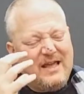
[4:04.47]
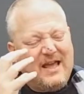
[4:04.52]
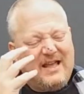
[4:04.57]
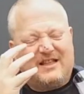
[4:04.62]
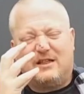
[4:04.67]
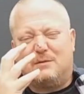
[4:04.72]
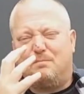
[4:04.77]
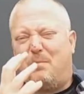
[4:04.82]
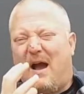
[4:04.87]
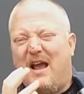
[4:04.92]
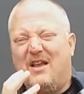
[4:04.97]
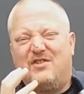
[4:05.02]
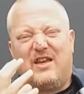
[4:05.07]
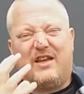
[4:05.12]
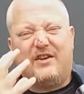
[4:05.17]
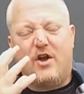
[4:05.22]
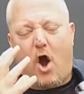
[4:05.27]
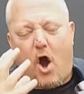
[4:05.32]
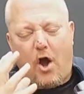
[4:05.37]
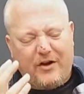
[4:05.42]
It's spicy
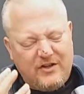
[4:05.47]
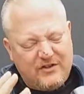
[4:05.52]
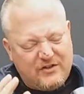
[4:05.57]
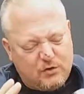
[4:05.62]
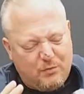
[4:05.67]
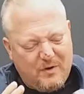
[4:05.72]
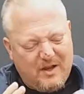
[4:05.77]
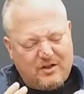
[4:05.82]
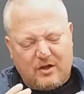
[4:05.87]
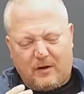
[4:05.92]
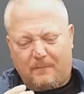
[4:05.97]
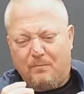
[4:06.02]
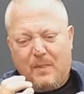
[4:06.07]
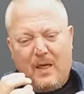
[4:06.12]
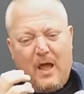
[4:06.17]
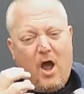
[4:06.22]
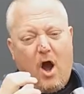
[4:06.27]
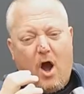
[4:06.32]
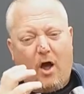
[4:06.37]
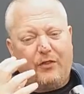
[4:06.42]
and honey sweet on,
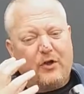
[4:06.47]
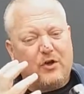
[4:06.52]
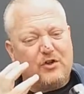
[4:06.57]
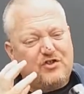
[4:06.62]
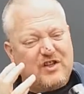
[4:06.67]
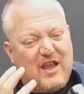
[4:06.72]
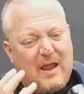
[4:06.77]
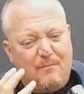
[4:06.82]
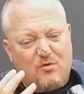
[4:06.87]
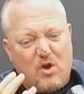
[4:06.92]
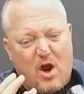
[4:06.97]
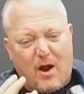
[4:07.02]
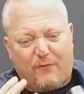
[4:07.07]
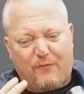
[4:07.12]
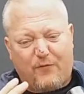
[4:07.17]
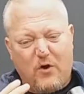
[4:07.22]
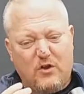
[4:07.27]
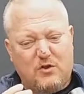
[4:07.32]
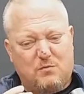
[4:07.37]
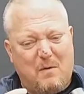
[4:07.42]
on those same dark
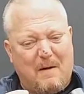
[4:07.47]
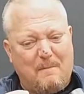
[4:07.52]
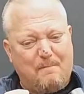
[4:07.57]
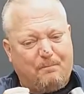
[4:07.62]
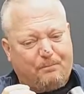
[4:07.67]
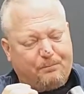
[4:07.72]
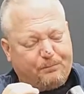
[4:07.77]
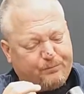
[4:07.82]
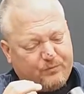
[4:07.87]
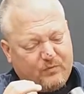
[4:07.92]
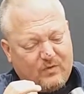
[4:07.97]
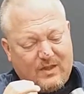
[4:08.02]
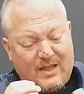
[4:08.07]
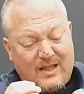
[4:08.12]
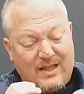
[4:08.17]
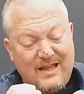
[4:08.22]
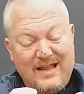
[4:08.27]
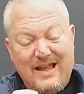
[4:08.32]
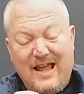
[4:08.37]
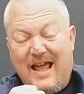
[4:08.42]
fruits, but
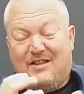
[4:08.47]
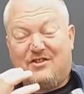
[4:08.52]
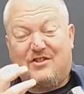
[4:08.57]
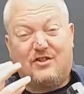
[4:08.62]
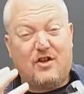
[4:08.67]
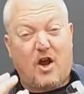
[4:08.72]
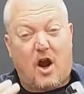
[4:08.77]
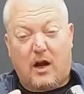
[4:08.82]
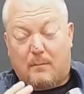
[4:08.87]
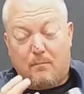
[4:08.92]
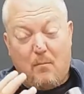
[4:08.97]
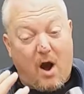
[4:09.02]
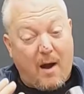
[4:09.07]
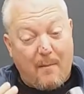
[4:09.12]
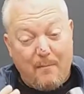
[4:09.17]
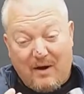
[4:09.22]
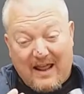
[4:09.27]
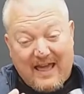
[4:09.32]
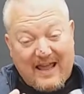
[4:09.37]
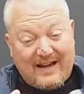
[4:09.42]
it's a dark
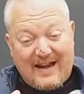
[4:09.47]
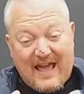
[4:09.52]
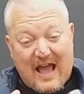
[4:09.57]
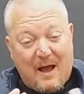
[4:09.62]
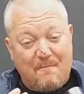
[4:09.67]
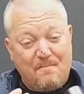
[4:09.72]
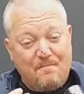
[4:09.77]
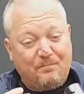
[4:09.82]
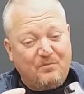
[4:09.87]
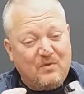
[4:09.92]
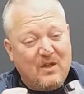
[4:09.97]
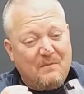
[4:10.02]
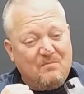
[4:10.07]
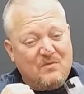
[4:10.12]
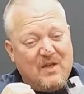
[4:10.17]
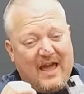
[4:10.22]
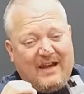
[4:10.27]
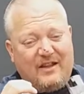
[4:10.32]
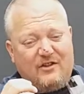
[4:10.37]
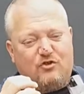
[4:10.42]
marmalade now.
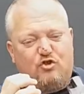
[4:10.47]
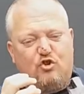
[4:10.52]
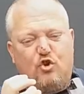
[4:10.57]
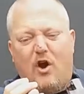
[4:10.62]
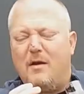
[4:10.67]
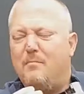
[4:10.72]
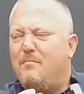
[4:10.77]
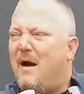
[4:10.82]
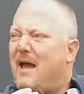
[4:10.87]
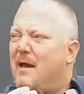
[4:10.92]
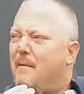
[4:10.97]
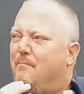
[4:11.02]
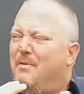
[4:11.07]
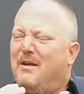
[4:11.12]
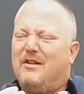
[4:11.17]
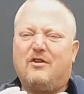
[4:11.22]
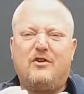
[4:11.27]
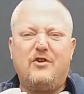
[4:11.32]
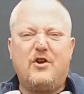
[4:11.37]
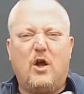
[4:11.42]
And it's joined by a
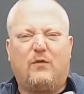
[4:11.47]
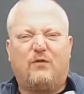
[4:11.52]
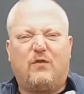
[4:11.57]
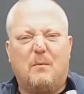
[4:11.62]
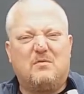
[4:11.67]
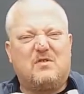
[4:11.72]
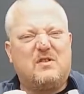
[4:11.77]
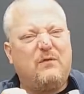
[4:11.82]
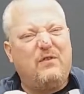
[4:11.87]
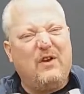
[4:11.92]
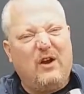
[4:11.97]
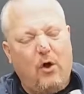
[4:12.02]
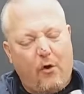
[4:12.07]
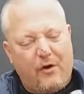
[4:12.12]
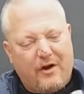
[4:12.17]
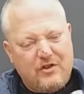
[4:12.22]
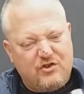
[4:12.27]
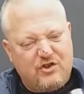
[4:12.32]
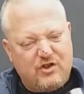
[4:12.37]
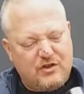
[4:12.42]
bitter note from Seville
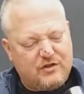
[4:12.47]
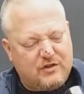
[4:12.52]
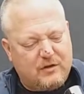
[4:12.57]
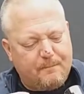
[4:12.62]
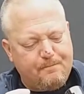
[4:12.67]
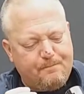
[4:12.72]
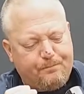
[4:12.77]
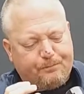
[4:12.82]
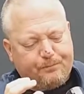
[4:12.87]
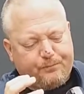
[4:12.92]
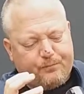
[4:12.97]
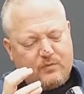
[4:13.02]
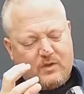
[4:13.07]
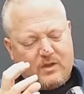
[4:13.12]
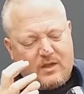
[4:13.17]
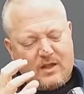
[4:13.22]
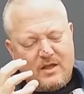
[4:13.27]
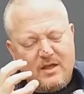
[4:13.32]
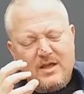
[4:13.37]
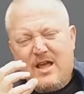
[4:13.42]
oranges, a
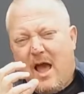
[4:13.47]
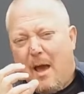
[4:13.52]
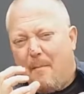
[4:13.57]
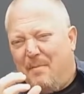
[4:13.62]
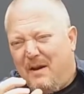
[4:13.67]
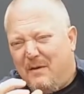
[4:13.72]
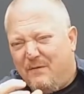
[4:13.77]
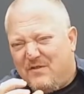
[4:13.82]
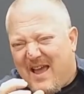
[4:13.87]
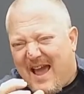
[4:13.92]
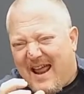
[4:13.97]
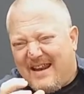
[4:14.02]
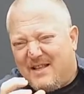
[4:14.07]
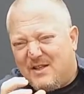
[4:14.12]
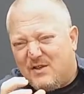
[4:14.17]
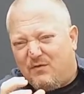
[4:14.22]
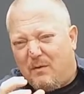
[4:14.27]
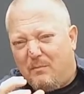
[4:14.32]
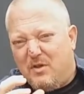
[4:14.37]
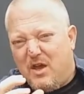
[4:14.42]
bit of
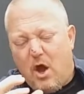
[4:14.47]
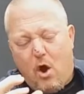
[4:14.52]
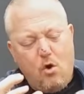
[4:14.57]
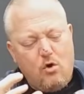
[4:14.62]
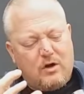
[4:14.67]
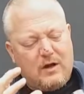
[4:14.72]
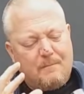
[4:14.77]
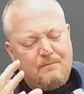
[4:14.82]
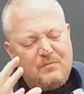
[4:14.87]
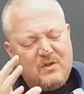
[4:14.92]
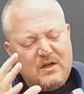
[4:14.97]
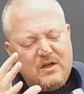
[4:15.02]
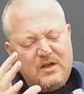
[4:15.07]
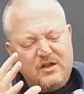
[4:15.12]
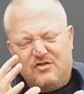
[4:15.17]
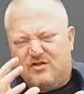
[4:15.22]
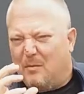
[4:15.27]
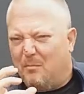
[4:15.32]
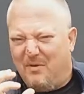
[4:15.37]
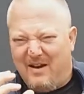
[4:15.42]
tannins from the oak,
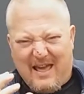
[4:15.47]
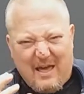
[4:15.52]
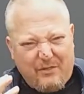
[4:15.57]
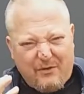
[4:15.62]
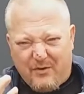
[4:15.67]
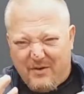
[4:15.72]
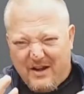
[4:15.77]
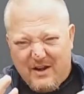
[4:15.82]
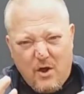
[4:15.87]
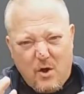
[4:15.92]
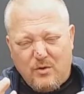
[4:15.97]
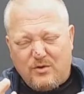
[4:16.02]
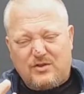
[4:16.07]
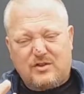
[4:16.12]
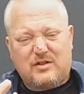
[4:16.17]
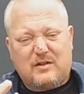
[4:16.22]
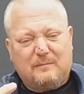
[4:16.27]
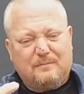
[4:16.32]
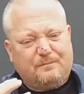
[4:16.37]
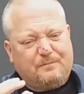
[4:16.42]
some leathery
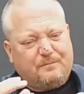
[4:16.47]
notes.